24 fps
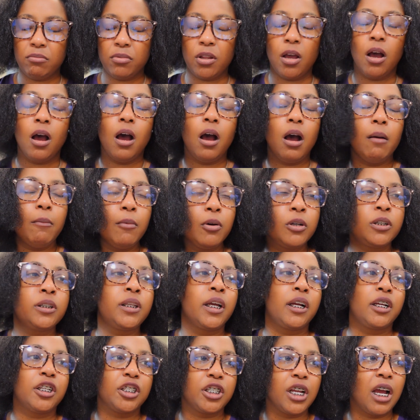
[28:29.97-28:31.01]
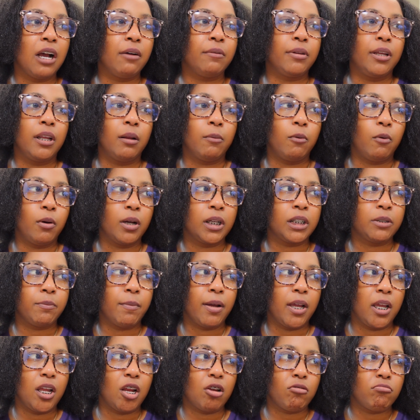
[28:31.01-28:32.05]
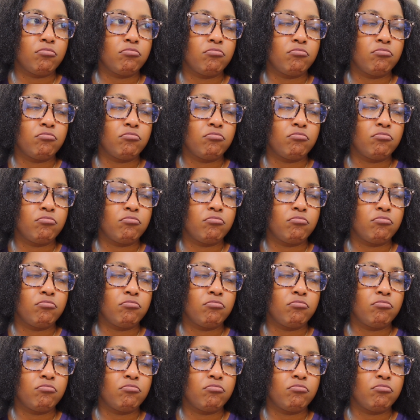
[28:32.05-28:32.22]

No, I'm always taking a shower, then I'm gonna wash my hair.